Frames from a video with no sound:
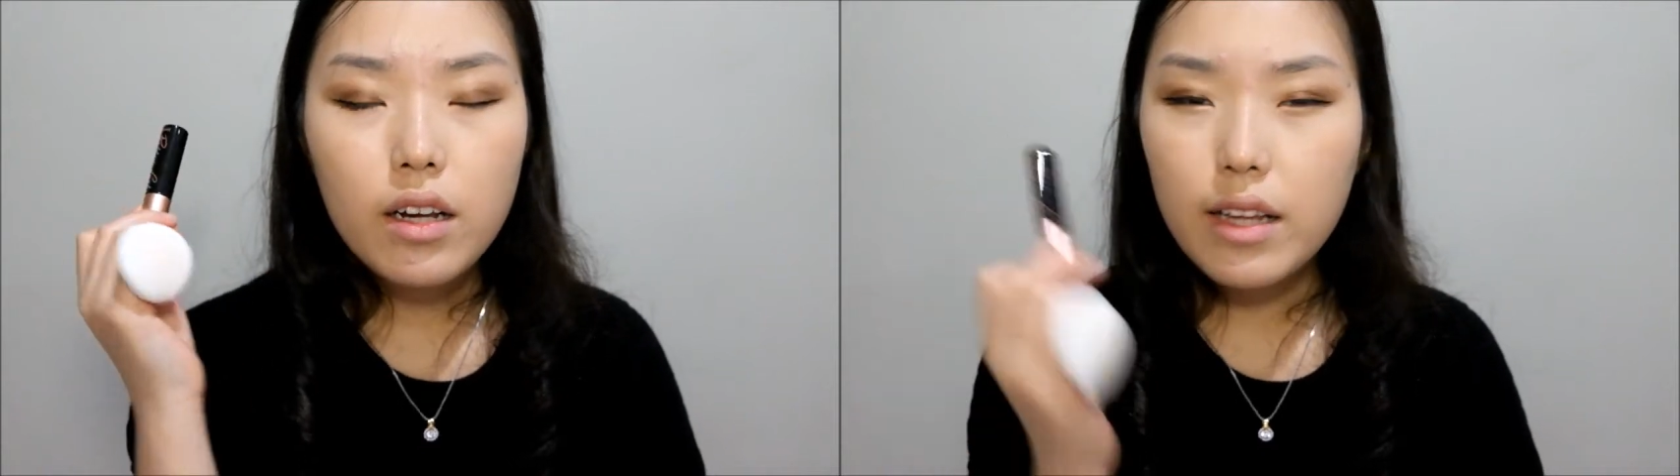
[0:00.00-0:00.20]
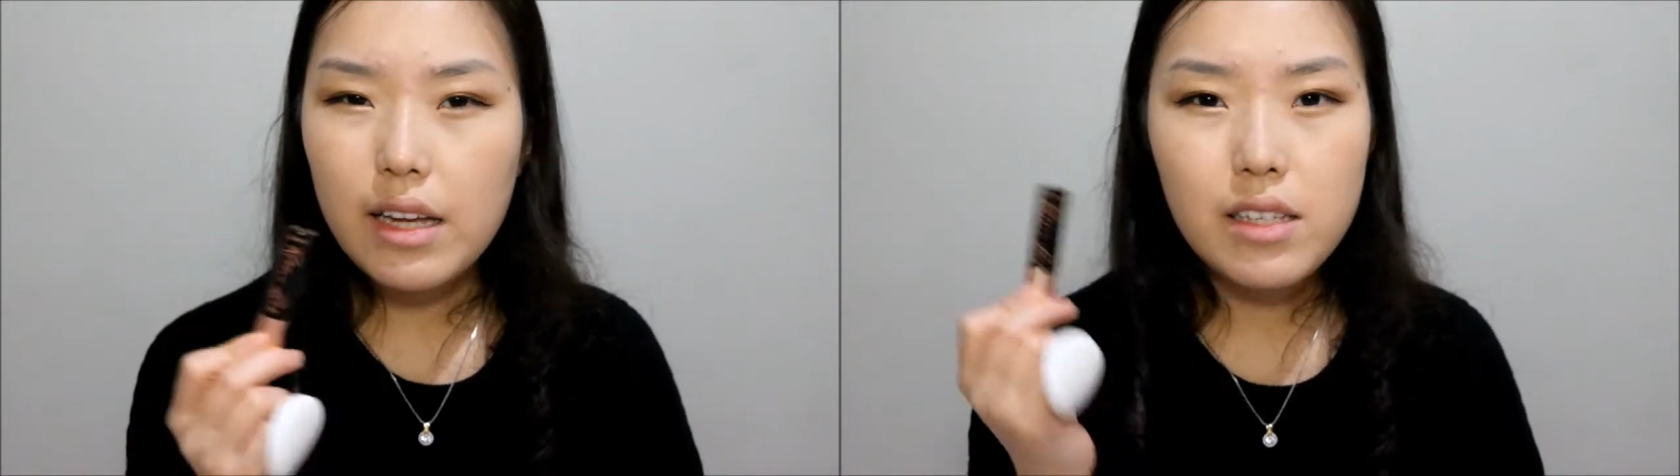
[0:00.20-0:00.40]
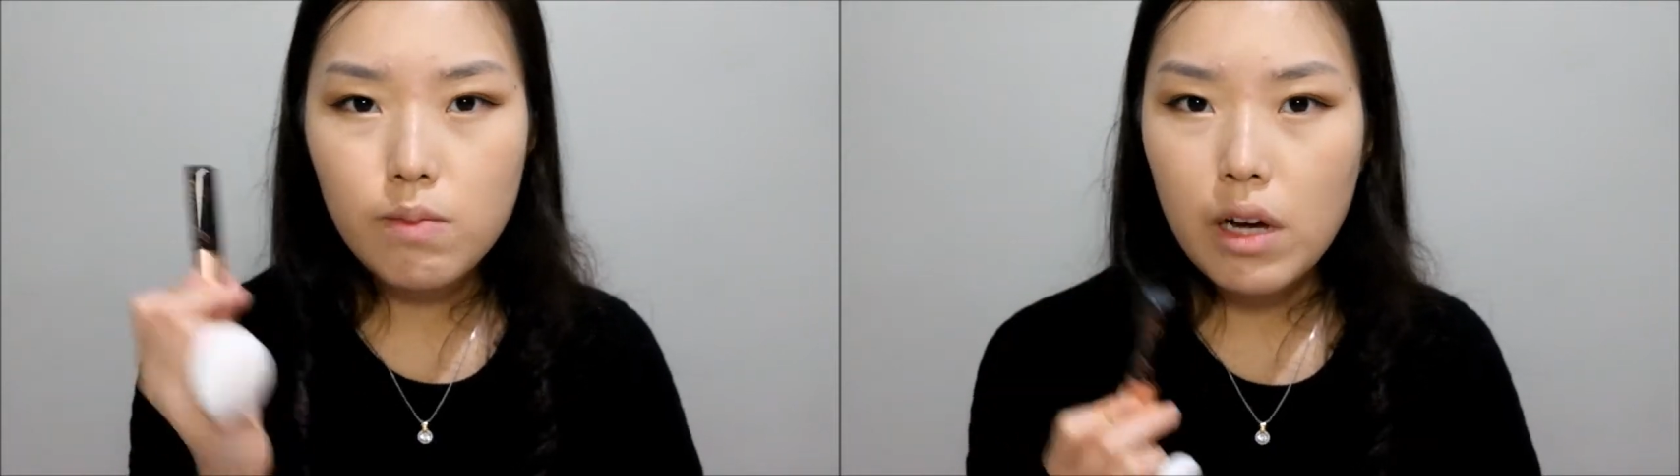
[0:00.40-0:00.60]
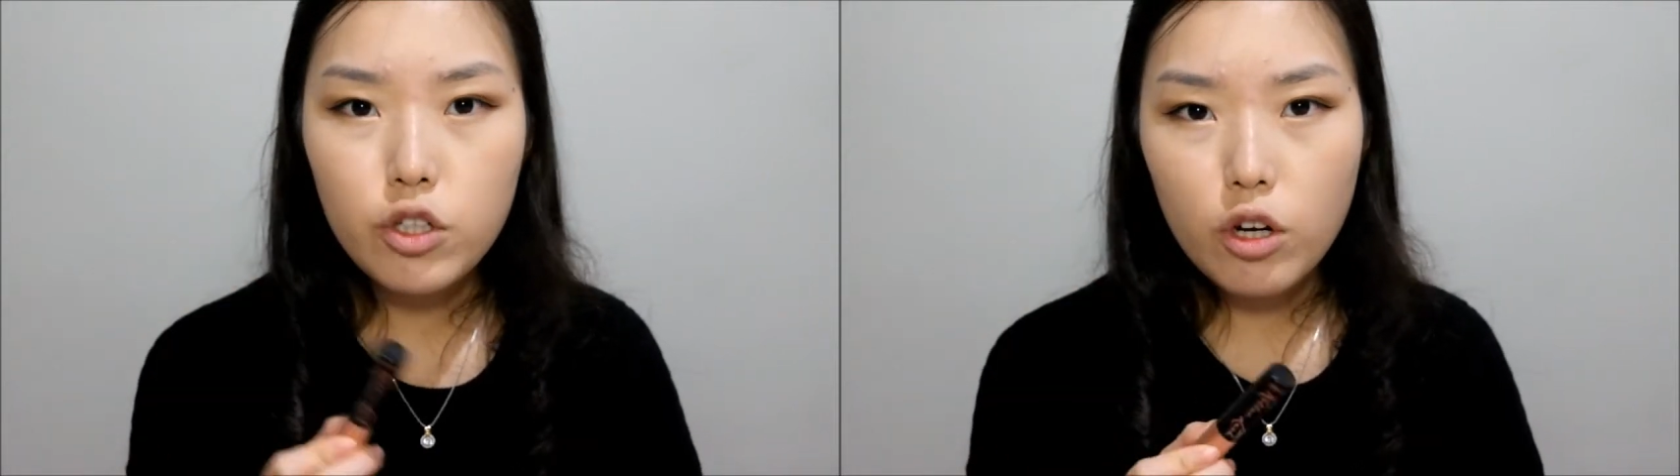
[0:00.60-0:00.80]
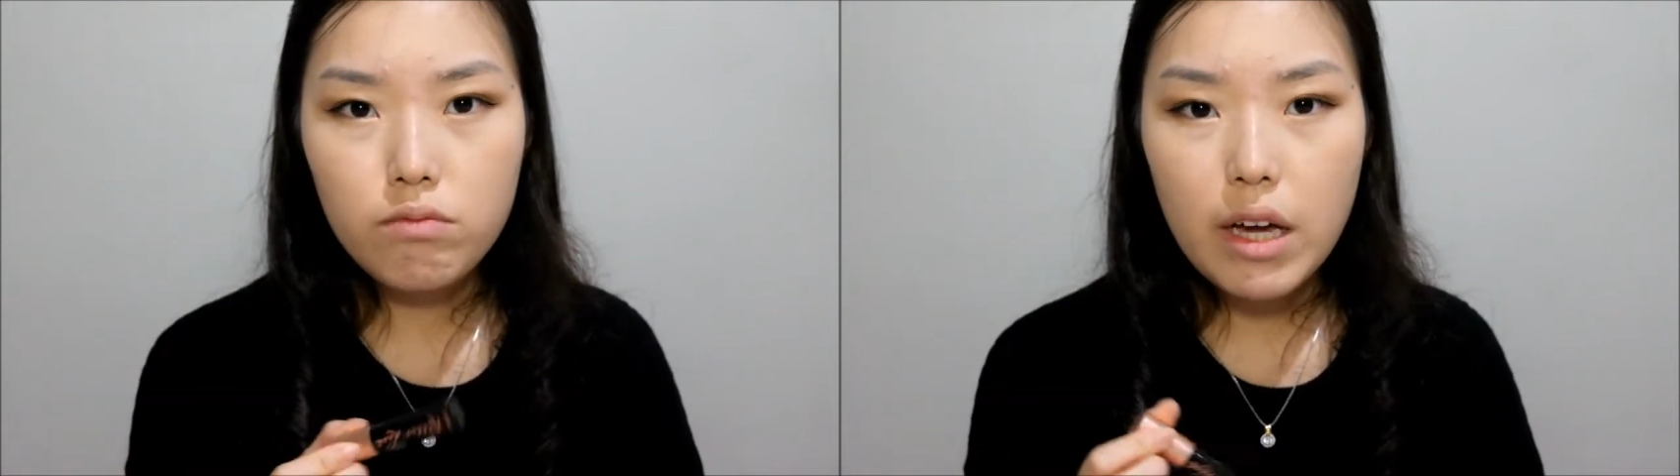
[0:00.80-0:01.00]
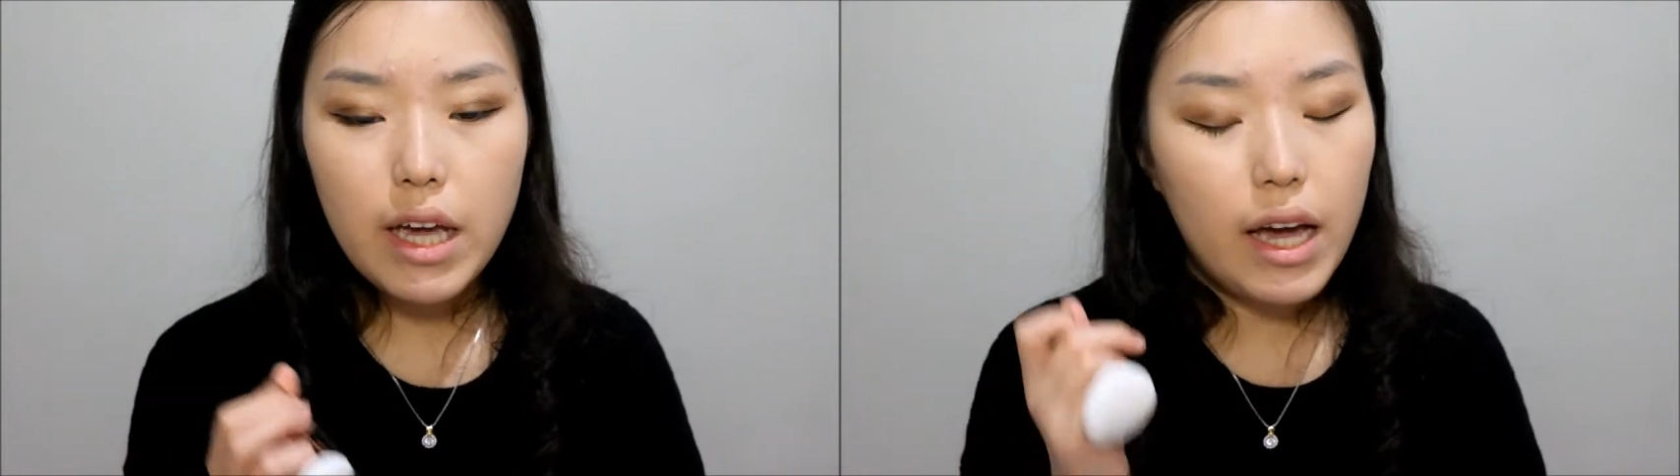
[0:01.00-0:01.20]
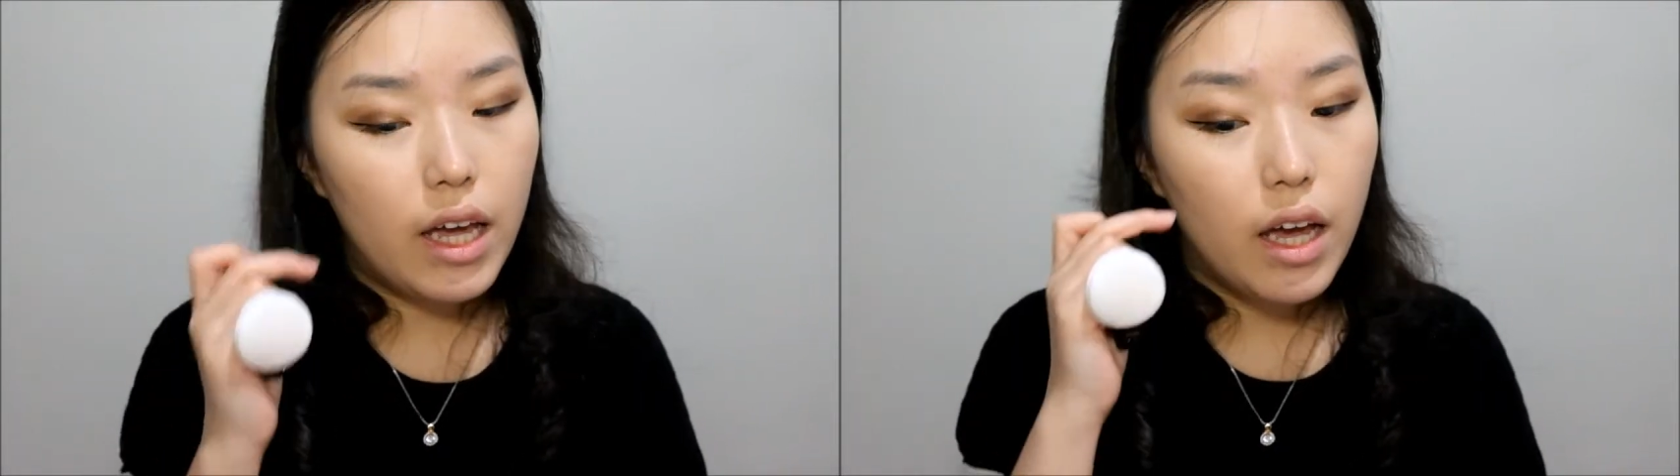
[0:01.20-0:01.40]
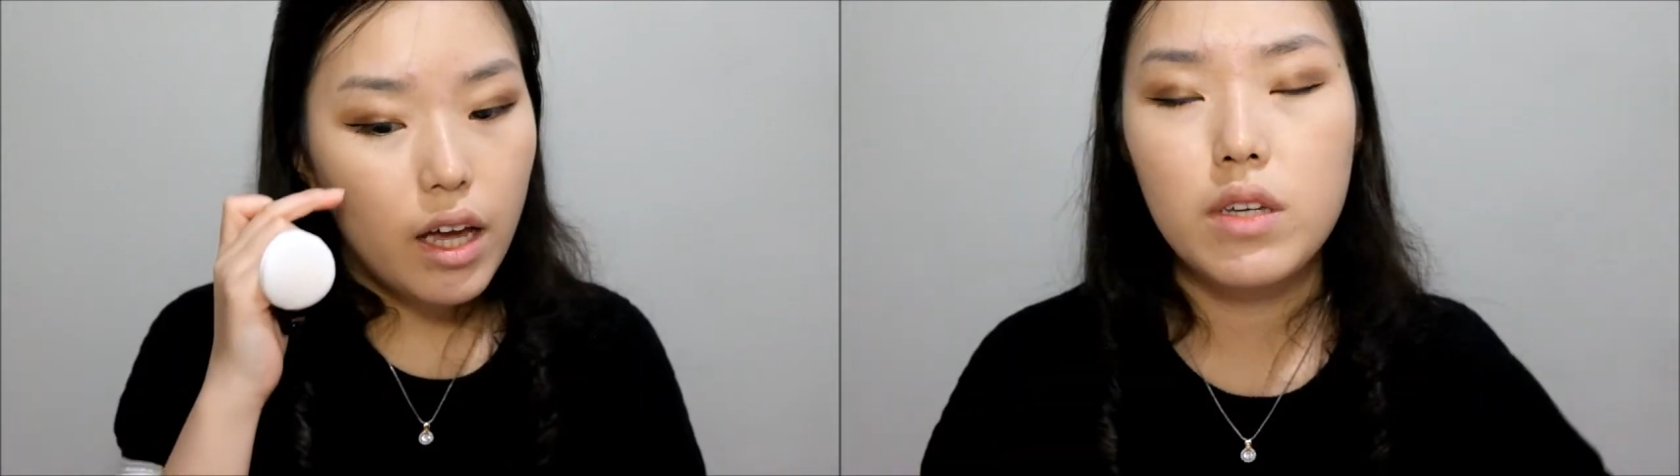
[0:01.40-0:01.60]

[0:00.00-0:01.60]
does much on my eye.